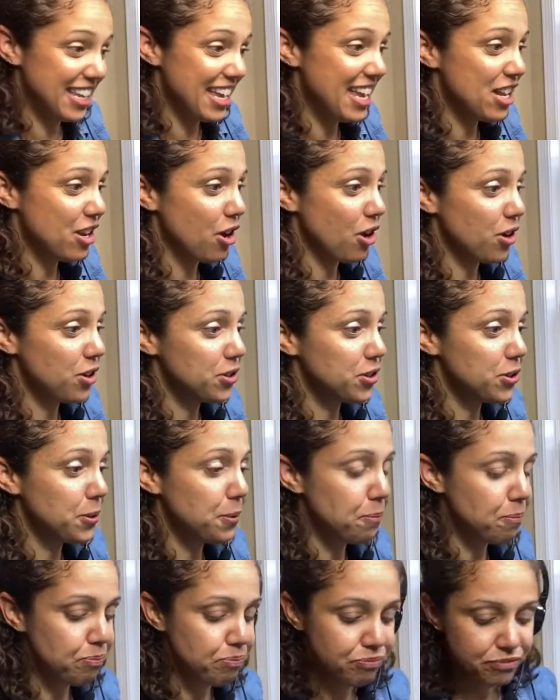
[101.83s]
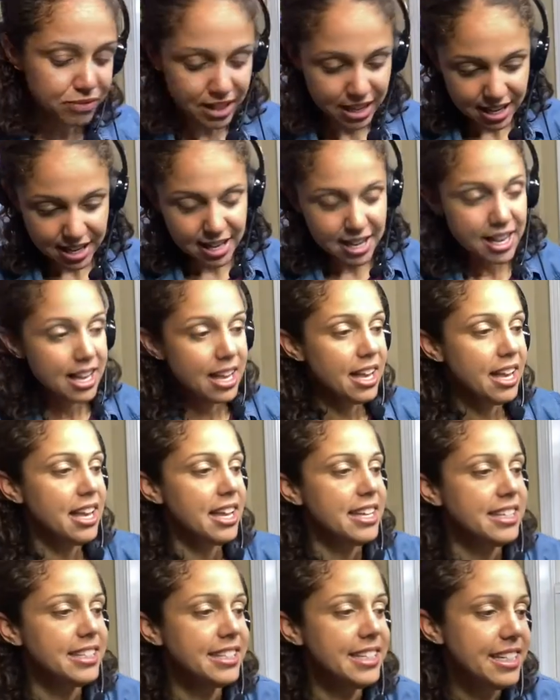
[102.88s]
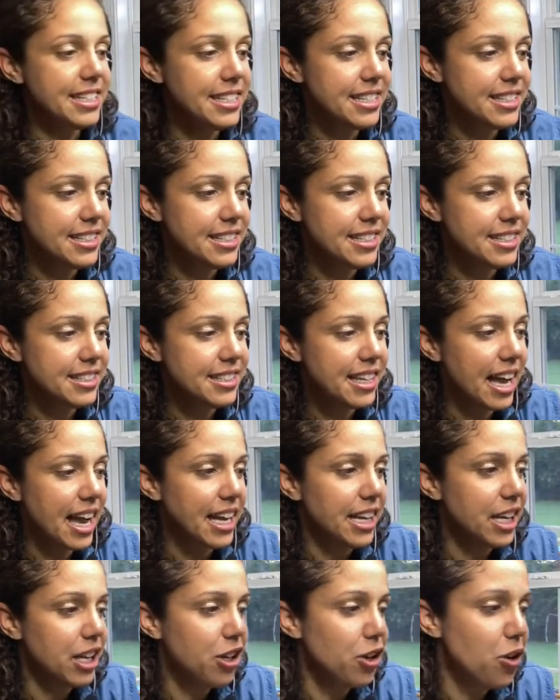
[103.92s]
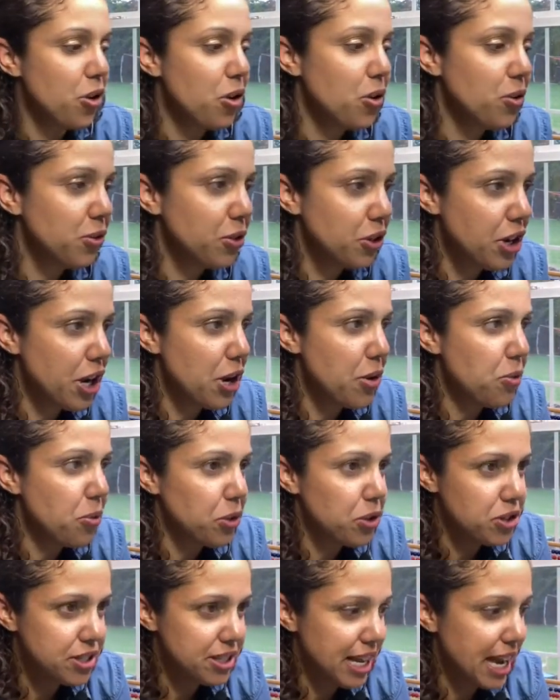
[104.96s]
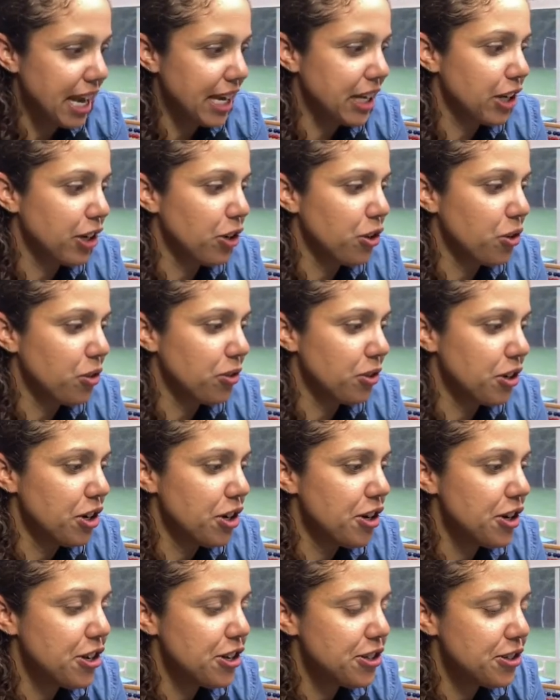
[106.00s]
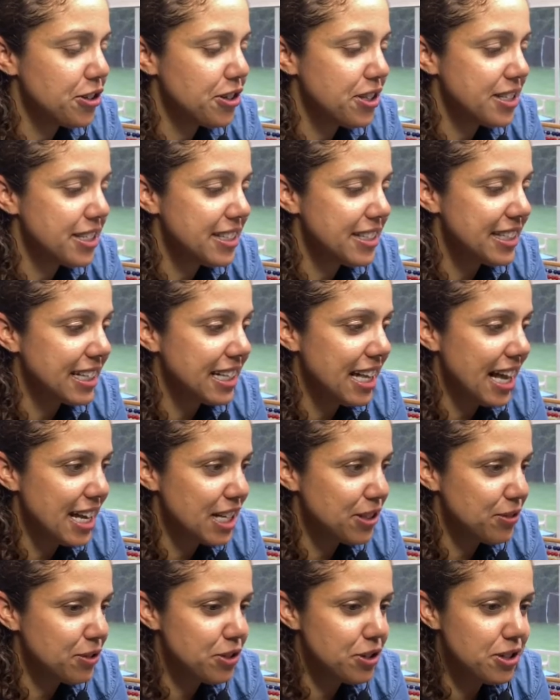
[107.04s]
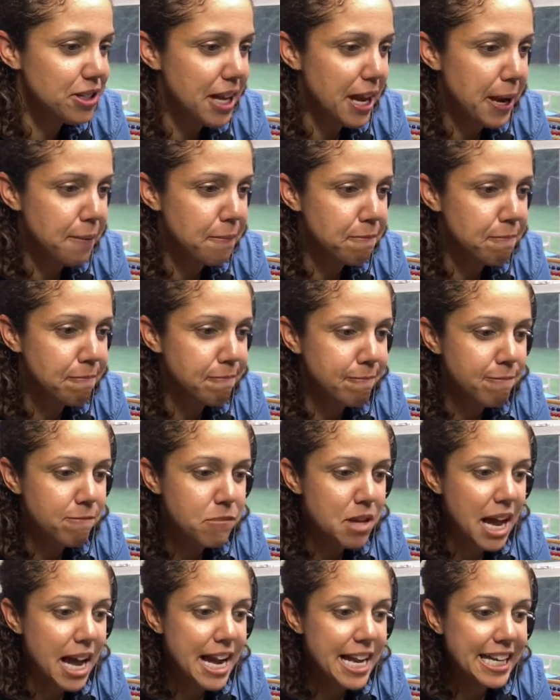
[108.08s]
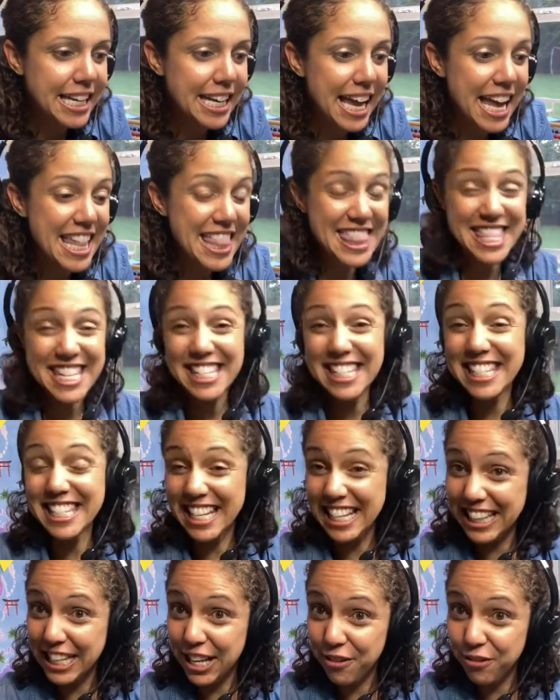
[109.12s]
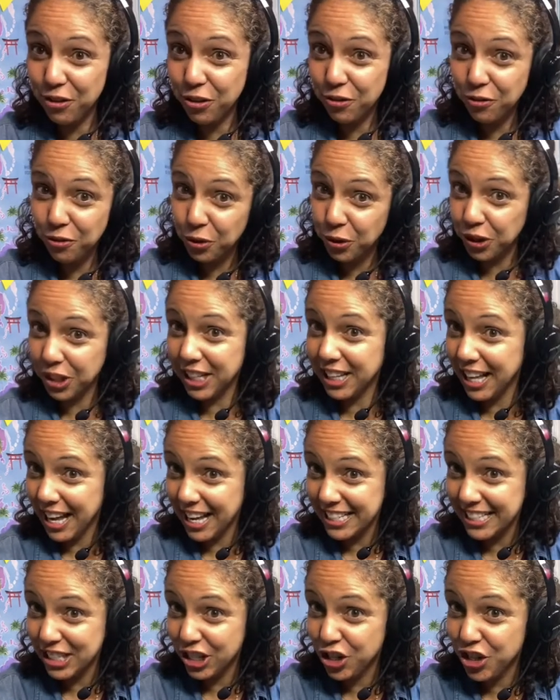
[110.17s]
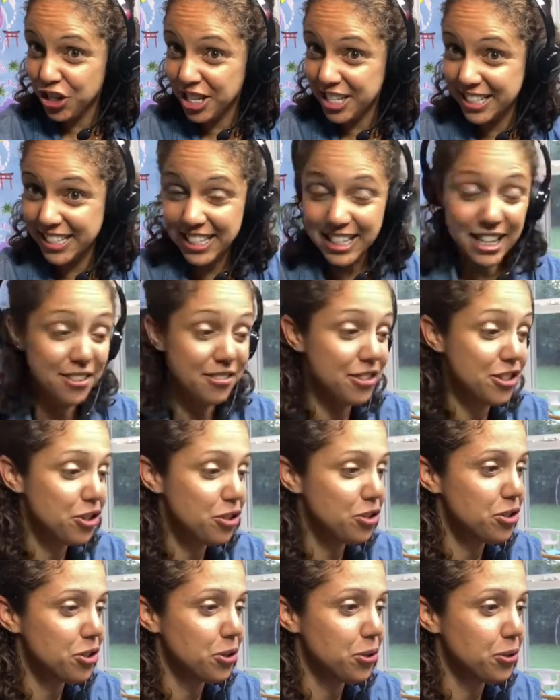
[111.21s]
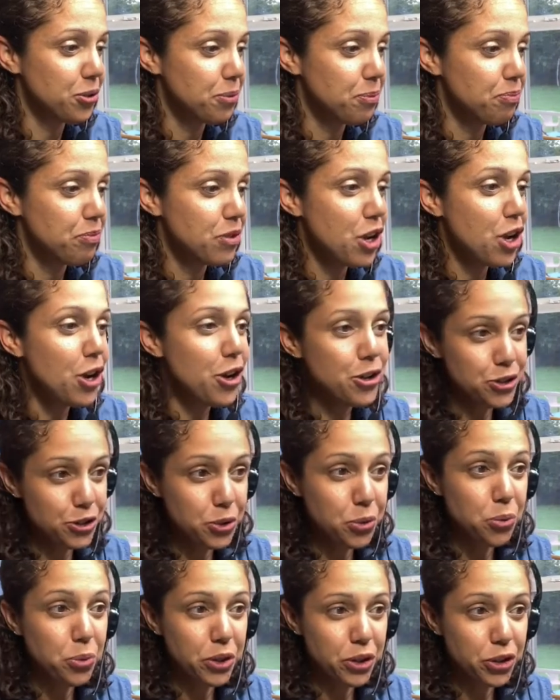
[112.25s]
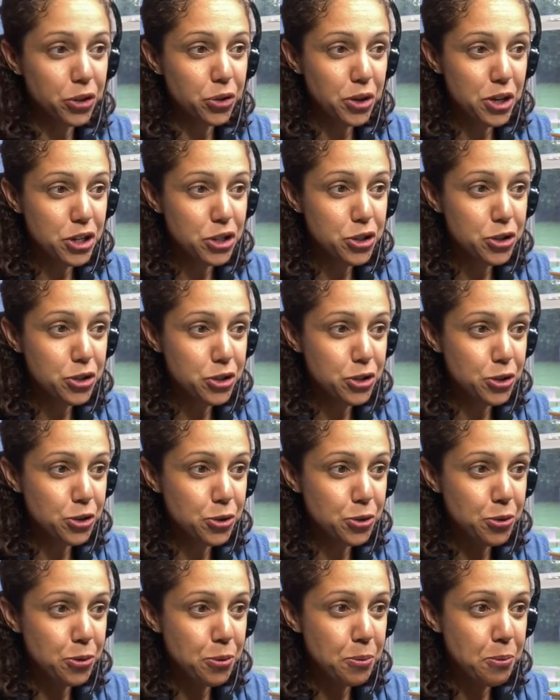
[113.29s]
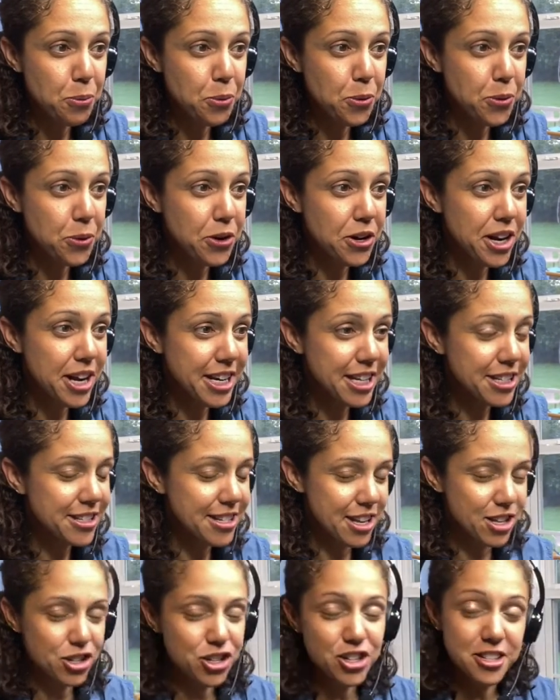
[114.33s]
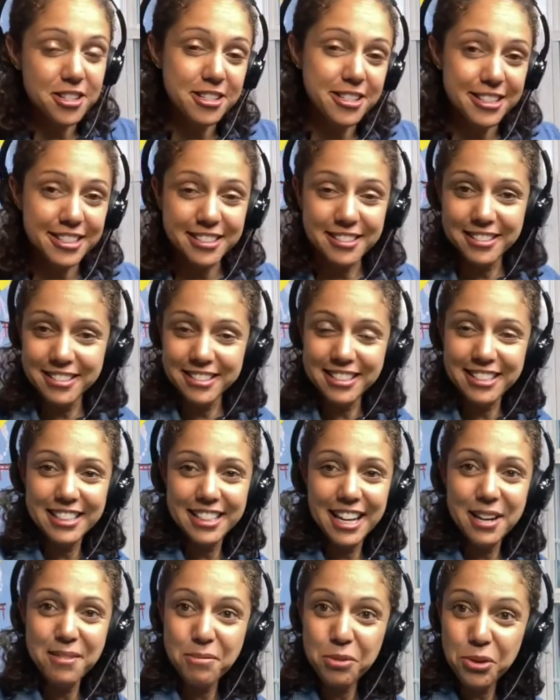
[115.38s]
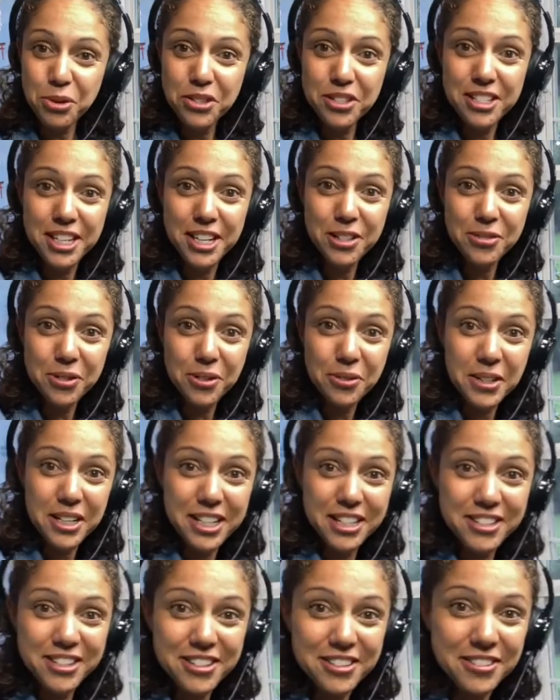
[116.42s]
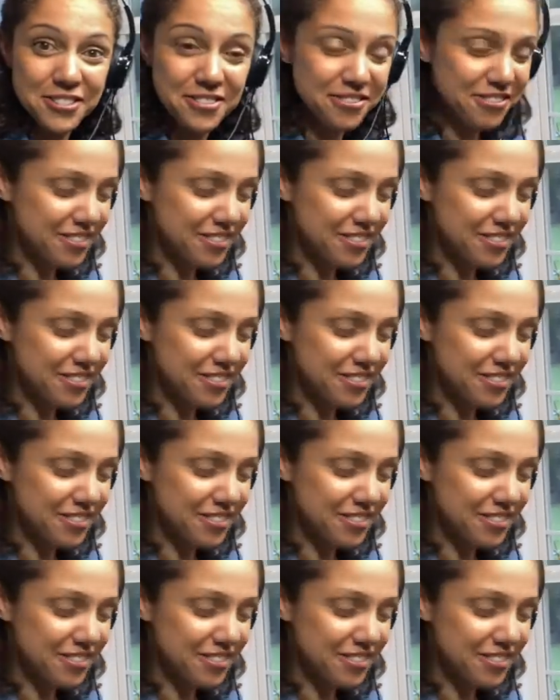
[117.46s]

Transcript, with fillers: And also sentences that I can go over and words that I can go over. So this is the class for today. Again, this is a level four class. She is 11 years old. So we're going to do more extensions and we're seeing what we can do.